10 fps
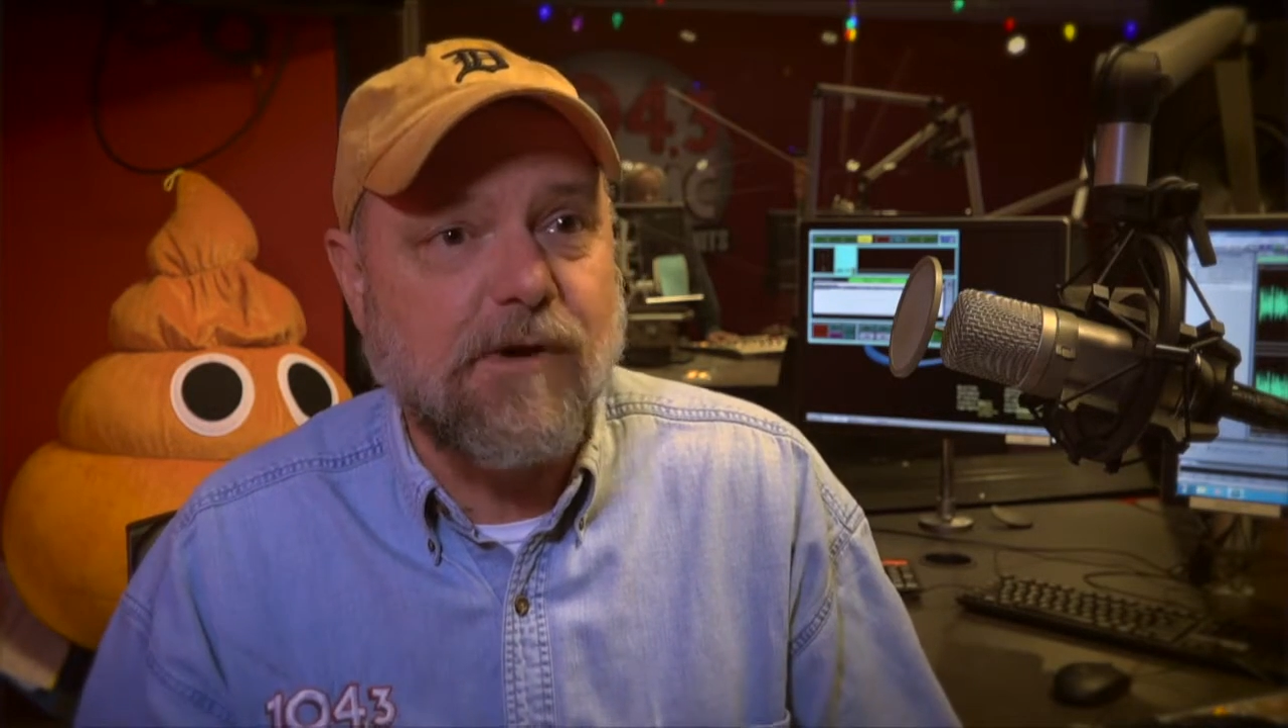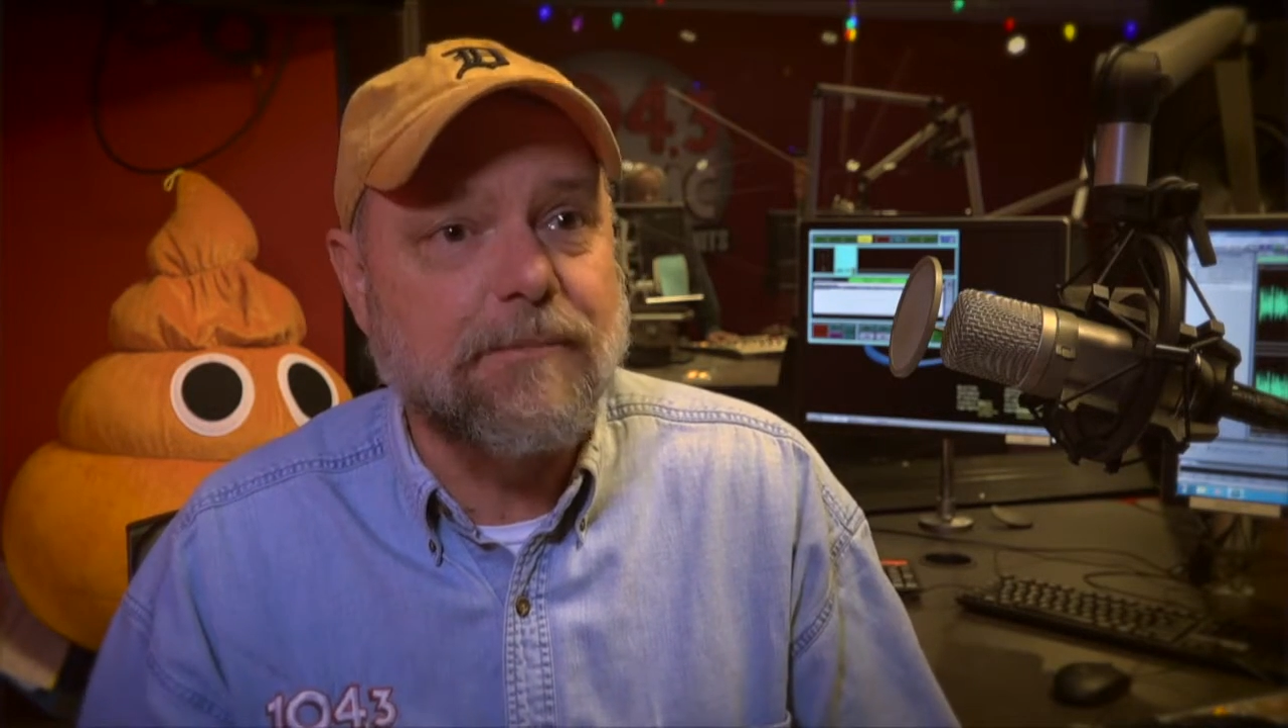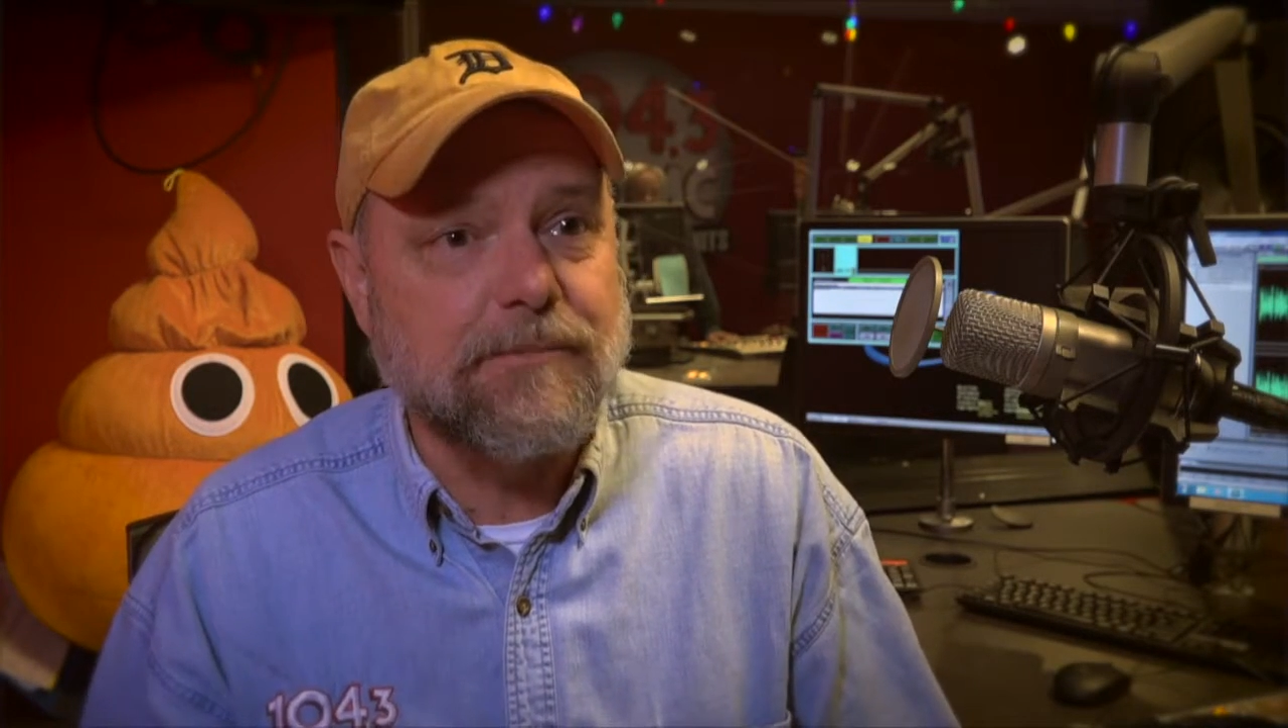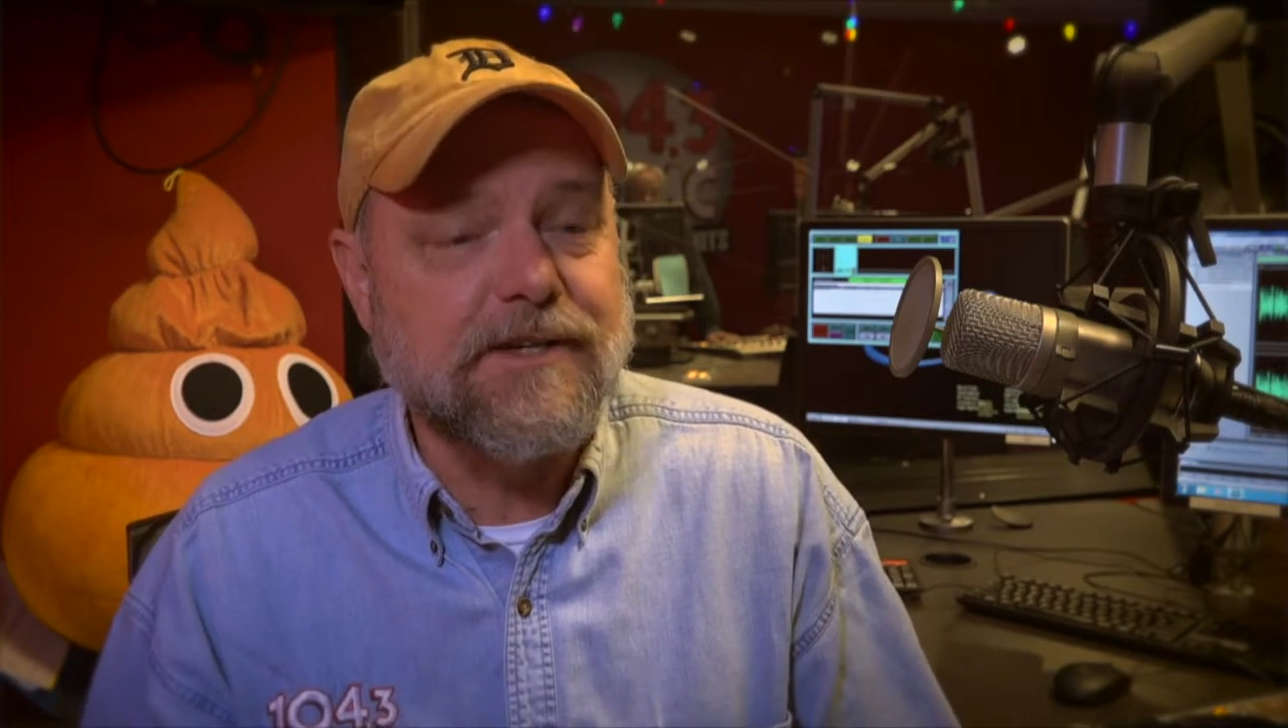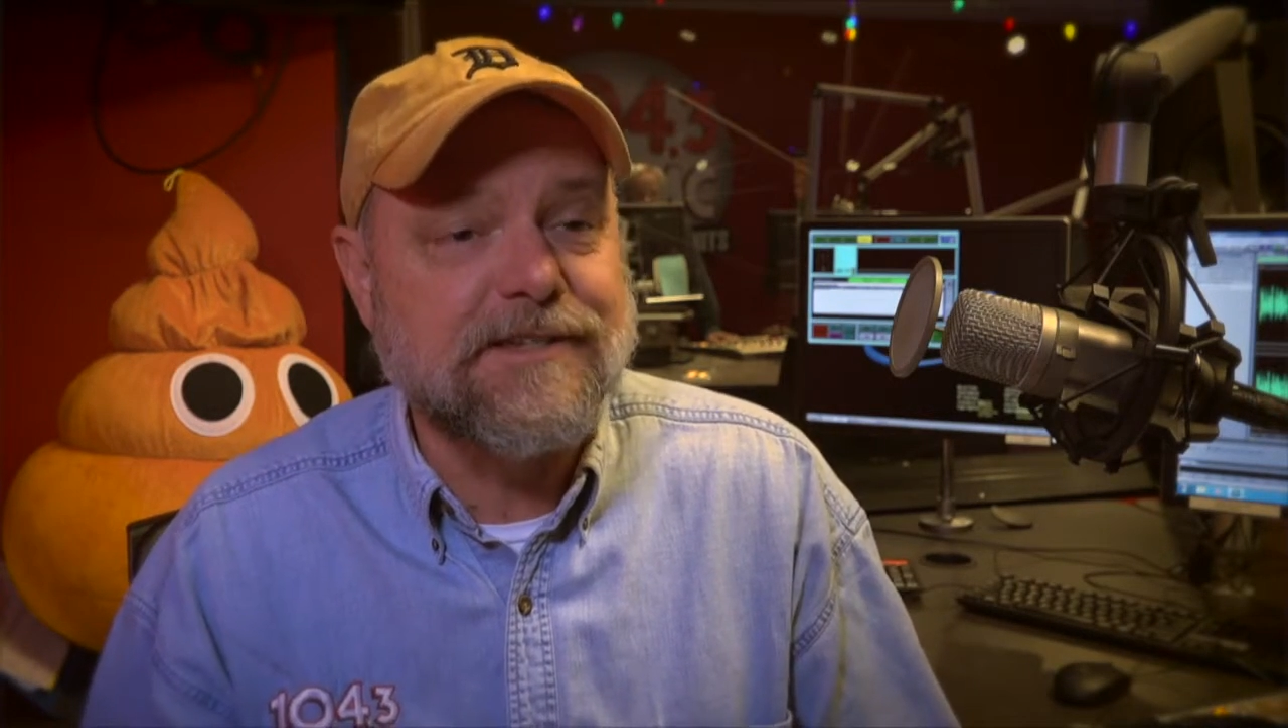
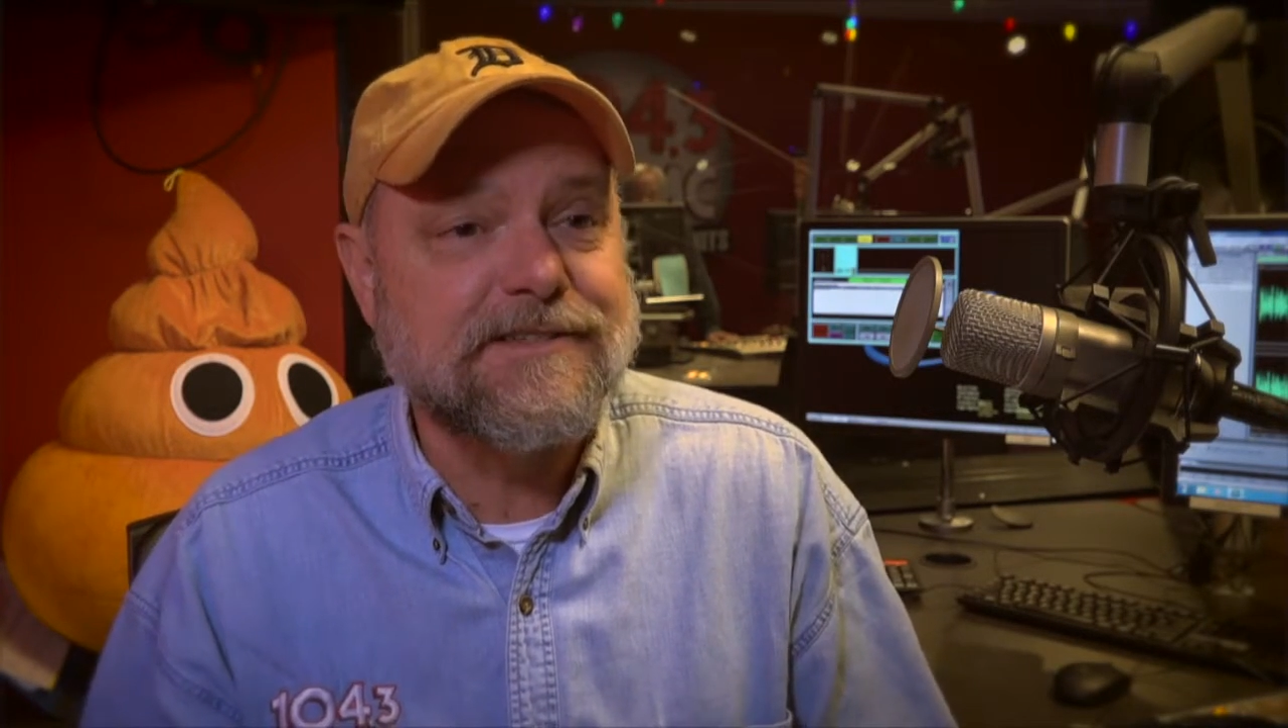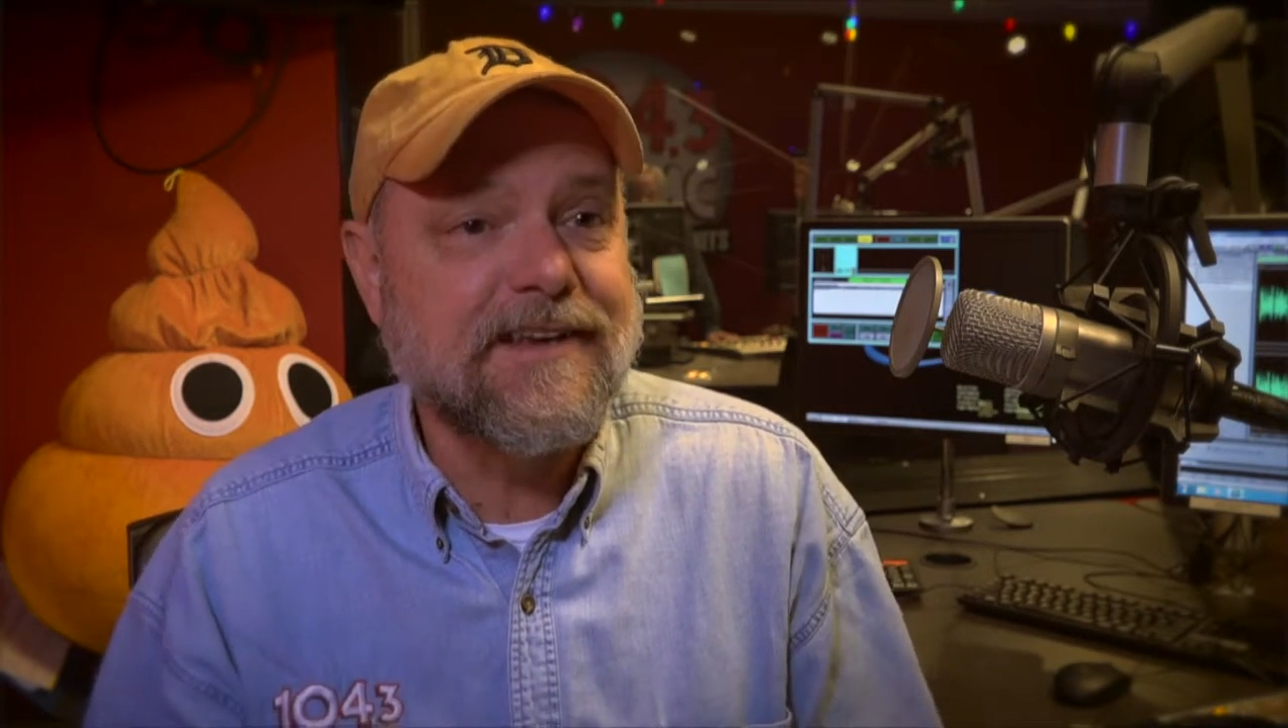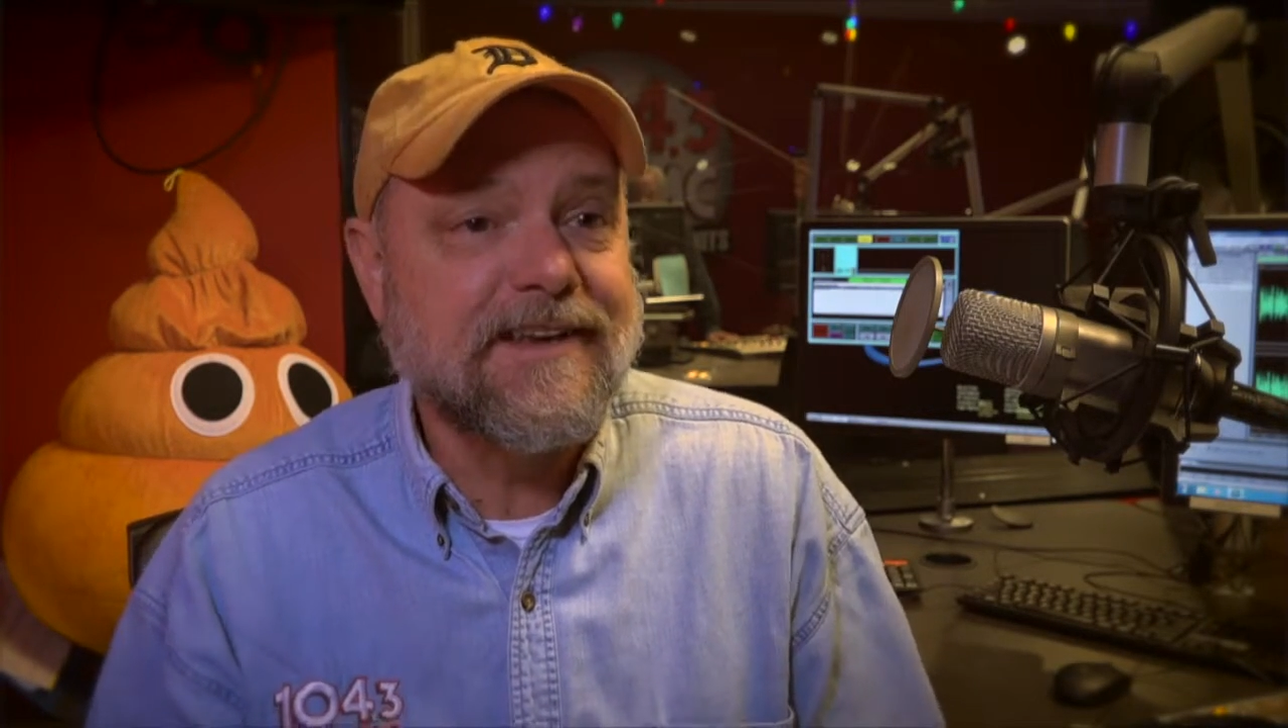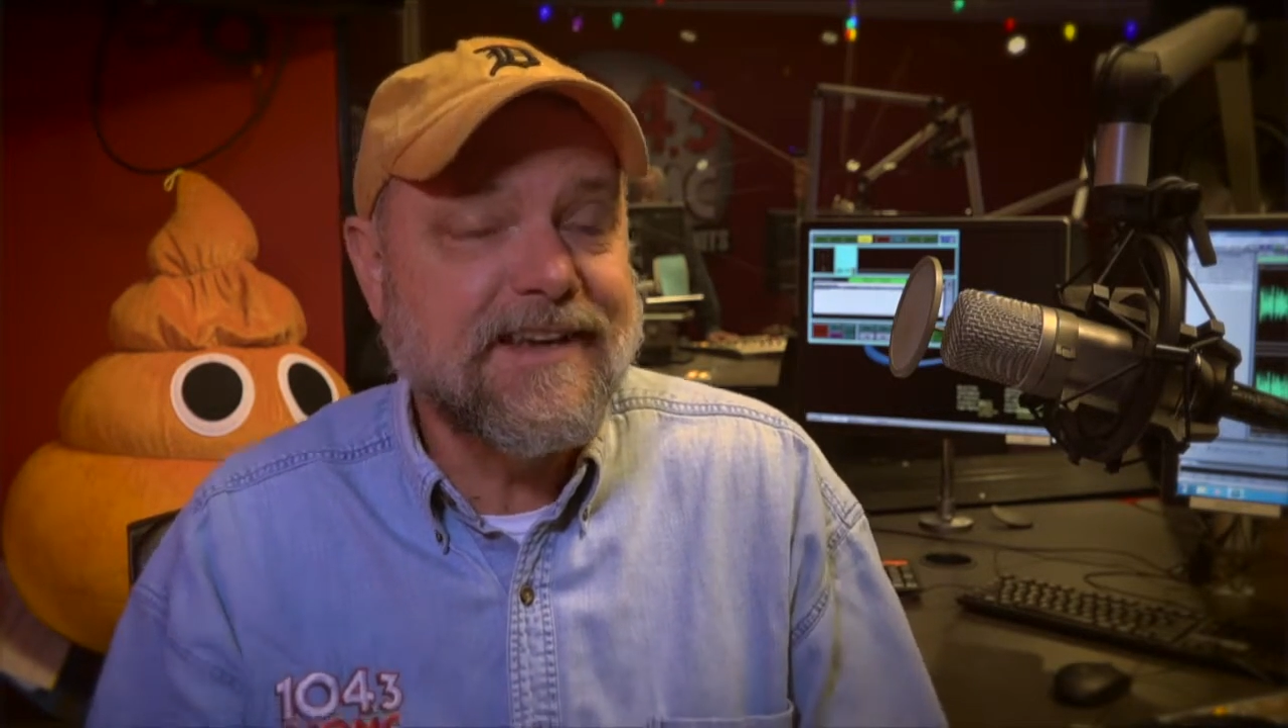problem is,